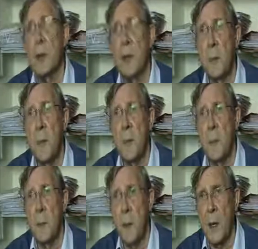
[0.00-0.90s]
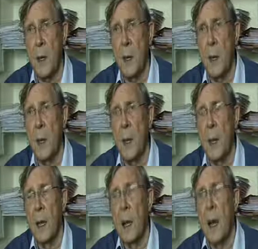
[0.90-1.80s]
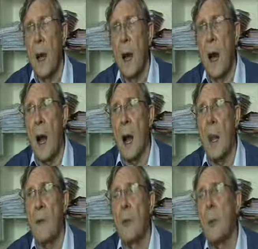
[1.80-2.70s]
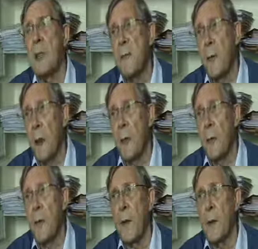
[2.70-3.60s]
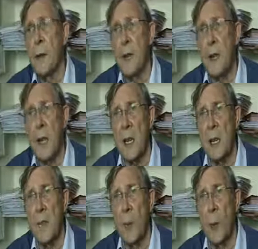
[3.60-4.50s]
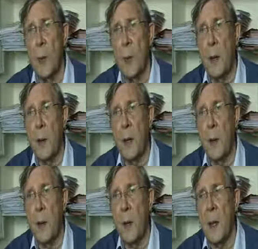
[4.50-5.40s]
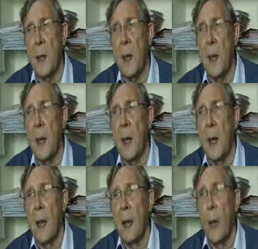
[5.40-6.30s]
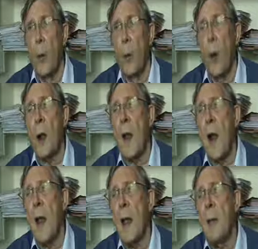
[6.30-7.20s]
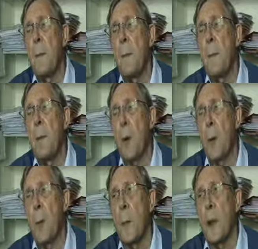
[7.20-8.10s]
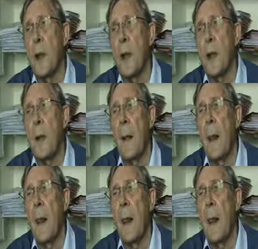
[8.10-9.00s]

such as PPP. I've always felt that there is a case for PPP. What I probably